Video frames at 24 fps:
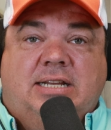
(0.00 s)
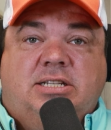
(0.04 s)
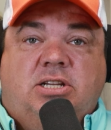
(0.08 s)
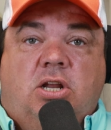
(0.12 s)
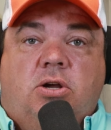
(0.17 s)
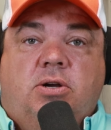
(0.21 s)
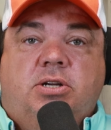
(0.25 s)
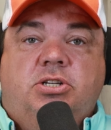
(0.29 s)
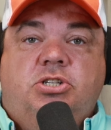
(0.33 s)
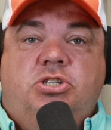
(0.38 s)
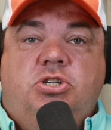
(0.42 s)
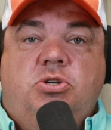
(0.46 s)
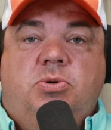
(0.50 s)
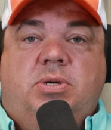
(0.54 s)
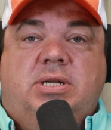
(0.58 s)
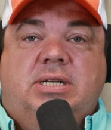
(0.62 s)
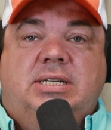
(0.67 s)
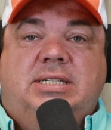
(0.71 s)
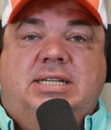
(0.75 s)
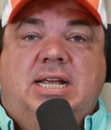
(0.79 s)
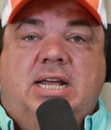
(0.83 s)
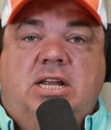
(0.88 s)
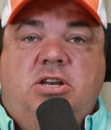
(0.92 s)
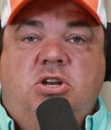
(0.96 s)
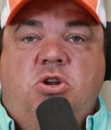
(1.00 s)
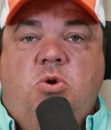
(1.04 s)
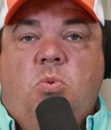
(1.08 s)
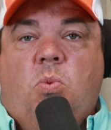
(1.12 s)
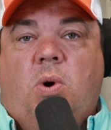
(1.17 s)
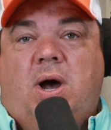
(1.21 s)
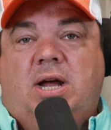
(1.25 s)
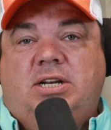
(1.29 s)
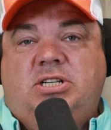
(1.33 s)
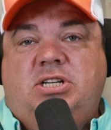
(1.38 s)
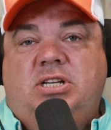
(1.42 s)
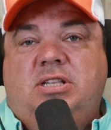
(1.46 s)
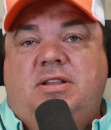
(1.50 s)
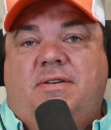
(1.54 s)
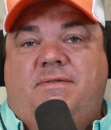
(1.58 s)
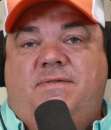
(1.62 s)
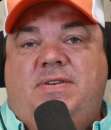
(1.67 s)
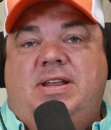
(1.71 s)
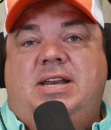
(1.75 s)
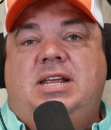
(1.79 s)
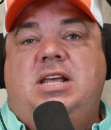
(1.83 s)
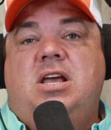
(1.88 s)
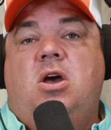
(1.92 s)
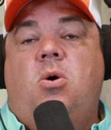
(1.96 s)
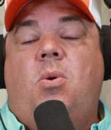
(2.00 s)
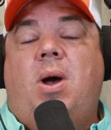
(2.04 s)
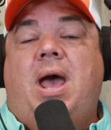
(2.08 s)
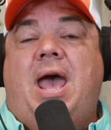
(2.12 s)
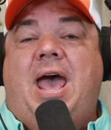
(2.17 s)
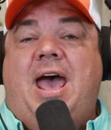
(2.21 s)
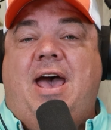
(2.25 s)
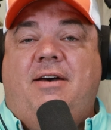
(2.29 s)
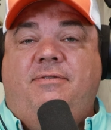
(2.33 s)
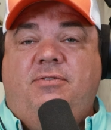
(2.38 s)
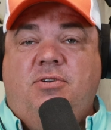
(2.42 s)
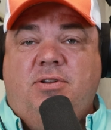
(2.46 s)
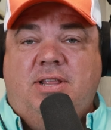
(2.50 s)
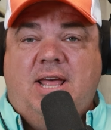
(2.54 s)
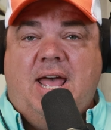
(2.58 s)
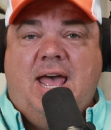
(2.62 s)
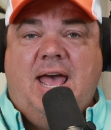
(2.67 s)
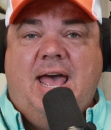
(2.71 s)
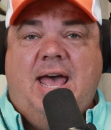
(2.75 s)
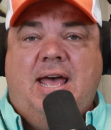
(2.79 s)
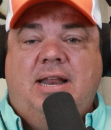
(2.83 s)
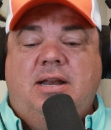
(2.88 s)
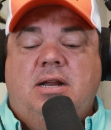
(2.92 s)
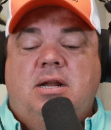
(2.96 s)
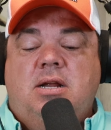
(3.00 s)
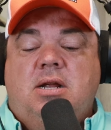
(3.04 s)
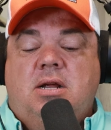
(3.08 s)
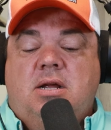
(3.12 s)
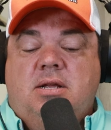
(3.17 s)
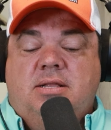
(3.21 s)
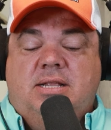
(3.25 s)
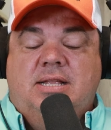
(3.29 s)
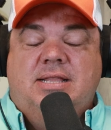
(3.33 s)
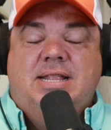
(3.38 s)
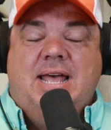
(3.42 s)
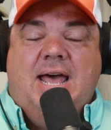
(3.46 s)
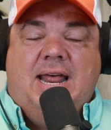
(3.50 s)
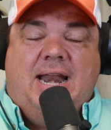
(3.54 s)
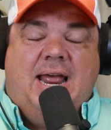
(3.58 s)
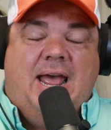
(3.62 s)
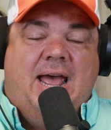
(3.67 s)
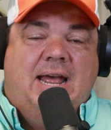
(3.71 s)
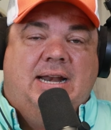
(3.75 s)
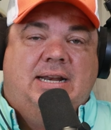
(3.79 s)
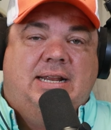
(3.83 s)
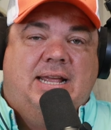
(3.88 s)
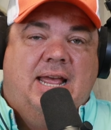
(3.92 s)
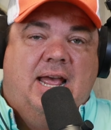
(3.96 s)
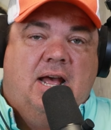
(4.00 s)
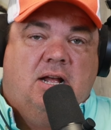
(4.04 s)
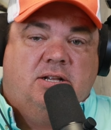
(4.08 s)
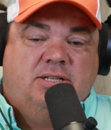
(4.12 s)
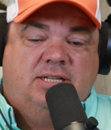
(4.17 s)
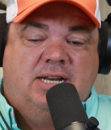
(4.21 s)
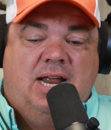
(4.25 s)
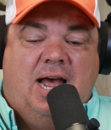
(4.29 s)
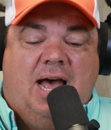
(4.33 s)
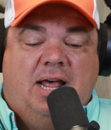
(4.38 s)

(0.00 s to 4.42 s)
as long as you continue watching the video after the ad, then that ad counts.